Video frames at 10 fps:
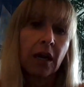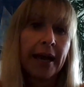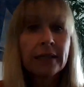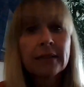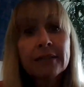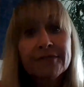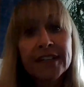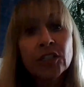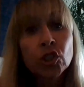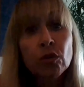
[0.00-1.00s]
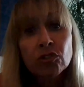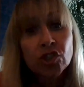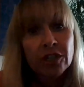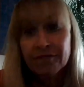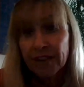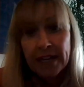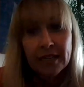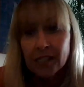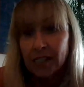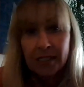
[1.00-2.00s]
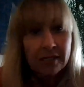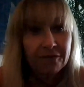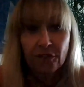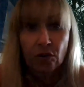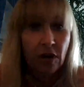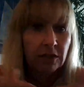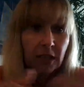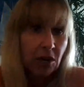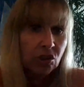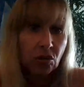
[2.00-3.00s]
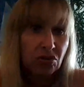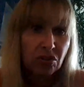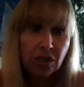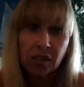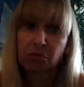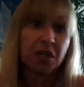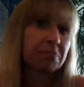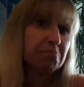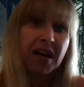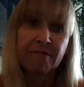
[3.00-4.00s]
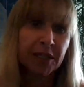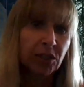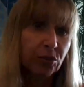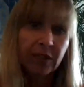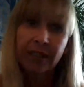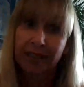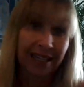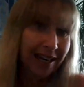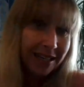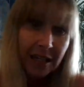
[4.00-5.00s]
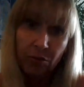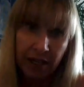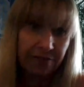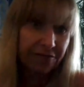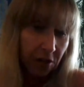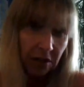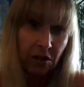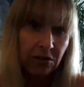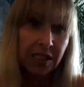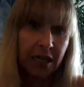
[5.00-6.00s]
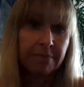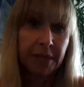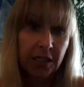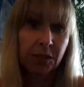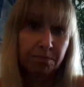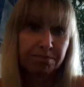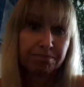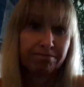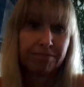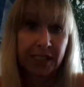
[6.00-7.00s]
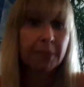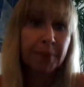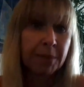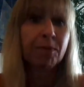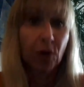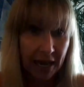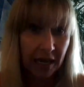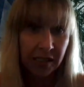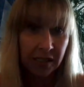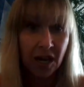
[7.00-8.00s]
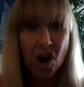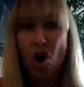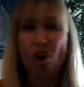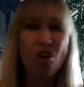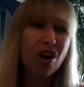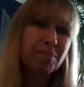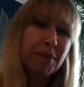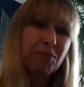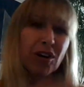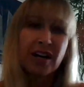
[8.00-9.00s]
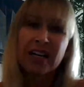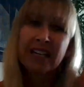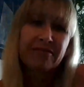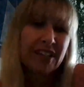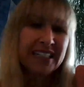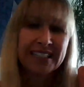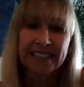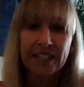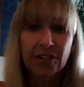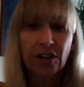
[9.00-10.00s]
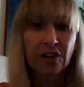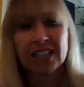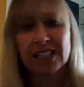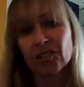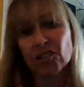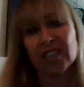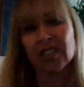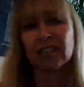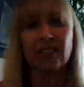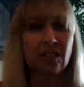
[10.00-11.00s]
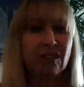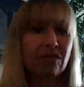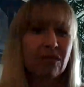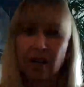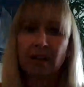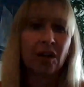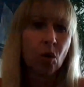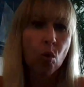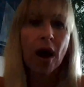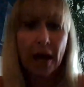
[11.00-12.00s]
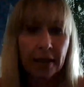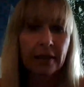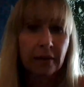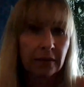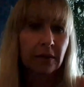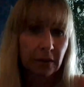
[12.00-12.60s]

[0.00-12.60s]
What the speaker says: And the virtual surveys for the household goods, we have been doing that anyway for a long time, because some people ask, or people are living in the interior of the country, why